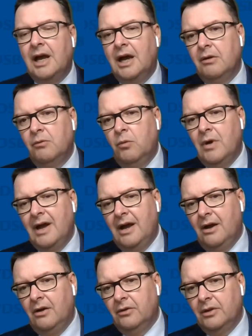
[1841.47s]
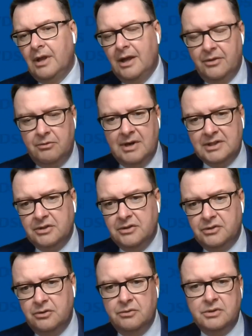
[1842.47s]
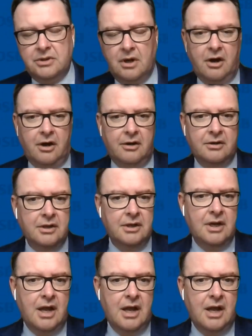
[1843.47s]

uh, while uh, the rest of the students are